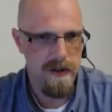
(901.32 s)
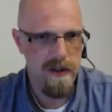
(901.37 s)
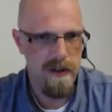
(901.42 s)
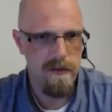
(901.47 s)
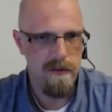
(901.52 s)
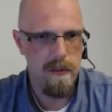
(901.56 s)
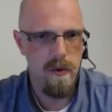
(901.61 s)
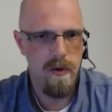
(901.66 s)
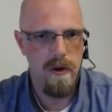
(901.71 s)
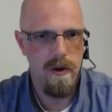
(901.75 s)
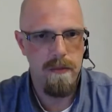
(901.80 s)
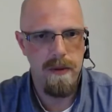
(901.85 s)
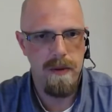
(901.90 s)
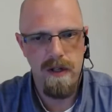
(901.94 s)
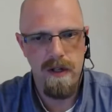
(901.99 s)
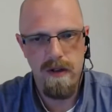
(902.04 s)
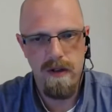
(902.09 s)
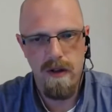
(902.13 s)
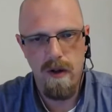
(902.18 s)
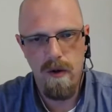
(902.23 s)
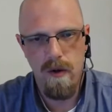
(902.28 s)
They support a
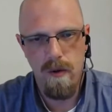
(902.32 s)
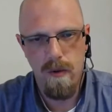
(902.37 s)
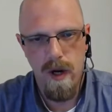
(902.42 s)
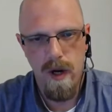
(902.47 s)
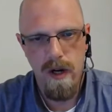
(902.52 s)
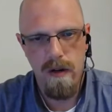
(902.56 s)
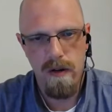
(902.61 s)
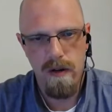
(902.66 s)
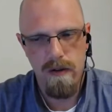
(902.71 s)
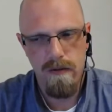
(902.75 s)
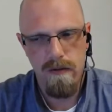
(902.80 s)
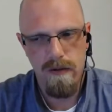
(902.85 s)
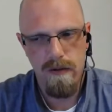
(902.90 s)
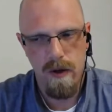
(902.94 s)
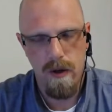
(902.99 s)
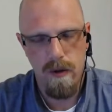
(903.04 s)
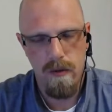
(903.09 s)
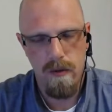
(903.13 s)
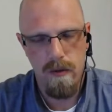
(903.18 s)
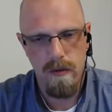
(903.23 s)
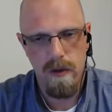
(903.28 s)
PIN code right on the
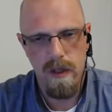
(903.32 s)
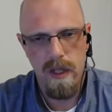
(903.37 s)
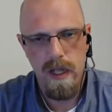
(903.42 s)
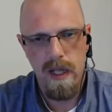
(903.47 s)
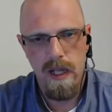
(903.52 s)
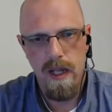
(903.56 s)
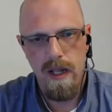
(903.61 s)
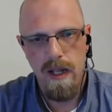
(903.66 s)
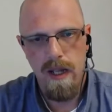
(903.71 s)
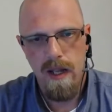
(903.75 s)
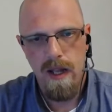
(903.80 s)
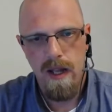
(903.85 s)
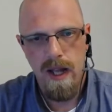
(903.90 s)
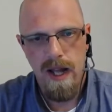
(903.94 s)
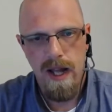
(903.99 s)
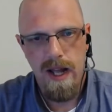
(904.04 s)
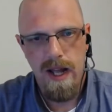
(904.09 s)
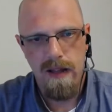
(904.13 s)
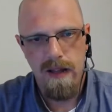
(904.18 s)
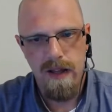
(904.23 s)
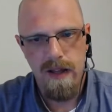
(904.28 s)
phone,
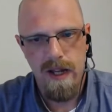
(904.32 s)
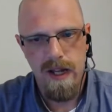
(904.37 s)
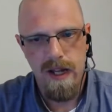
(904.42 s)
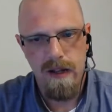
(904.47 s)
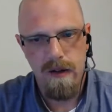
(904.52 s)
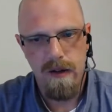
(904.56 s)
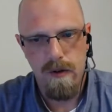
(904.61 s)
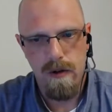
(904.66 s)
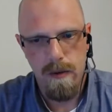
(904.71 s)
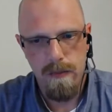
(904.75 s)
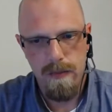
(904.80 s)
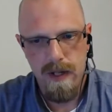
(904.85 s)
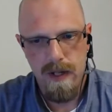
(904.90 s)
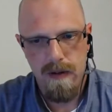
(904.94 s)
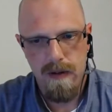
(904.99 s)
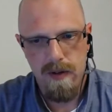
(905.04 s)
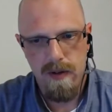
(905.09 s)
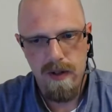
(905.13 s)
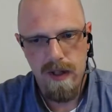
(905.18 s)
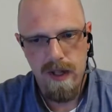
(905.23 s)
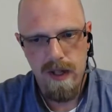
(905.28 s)
and they encrypt
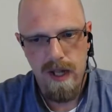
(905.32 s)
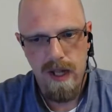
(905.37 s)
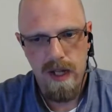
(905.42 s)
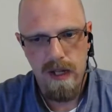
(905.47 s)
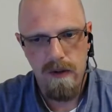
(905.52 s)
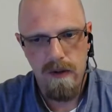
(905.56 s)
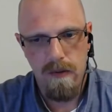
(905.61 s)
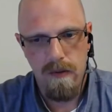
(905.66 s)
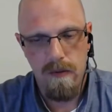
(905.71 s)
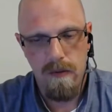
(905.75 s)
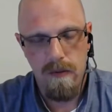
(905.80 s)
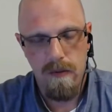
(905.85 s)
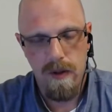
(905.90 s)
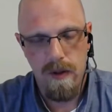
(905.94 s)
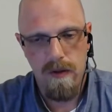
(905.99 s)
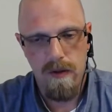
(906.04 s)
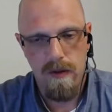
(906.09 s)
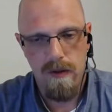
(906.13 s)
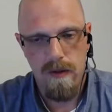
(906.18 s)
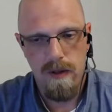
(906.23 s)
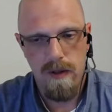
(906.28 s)
everything with
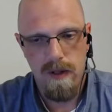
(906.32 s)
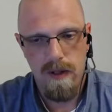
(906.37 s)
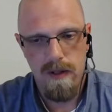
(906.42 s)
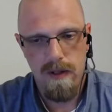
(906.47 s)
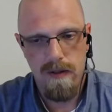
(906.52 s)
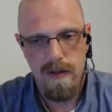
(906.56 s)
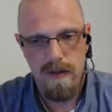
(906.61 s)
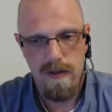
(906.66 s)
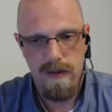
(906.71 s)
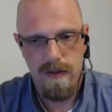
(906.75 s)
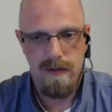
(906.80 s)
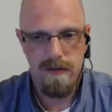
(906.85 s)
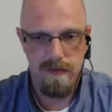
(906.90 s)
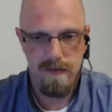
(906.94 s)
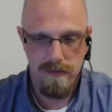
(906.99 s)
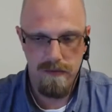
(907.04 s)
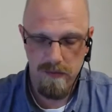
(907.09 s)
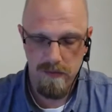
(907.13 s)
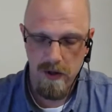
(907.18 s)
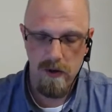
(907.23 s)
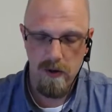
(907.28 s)

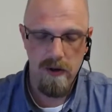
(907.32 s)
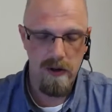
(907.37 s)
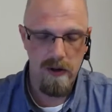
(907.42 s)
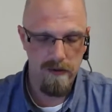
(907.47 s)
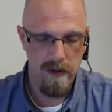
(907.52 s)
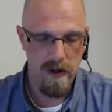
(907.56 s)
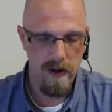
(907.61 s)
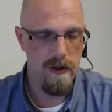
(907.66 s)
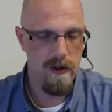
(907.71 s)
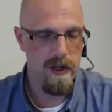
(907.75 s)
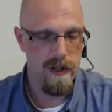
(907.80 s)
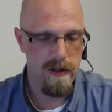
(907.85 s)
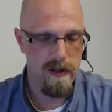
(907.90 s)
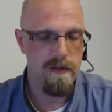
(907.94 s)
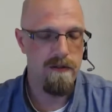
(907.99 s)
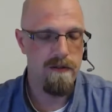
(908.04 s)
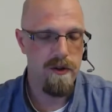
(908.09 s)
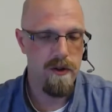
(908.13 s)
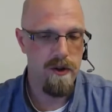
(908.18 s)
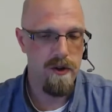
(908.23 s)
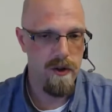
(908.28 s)
very, very
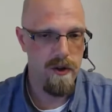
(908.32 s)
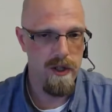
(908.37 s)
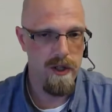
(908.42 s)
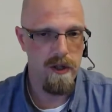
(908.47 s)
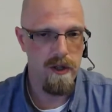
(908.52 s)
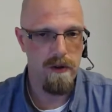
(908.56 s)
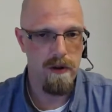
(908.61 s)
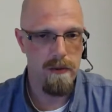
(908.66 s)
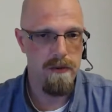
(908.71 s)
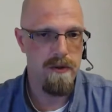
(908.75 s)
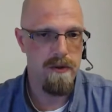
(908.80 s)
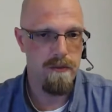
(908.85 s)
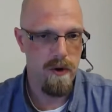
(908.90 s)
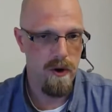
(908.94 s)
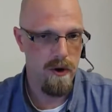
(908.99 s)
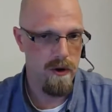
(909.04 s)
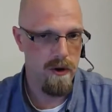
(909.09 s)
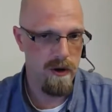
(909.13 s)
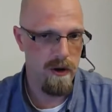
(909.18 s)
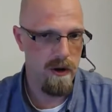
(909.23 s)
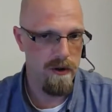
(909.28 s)
good encryption
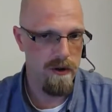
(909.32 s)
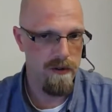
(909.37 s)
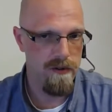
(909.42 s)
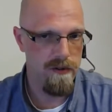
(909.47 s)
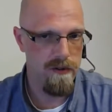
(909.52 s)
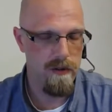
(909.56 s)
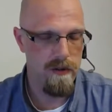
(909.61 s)
protocols.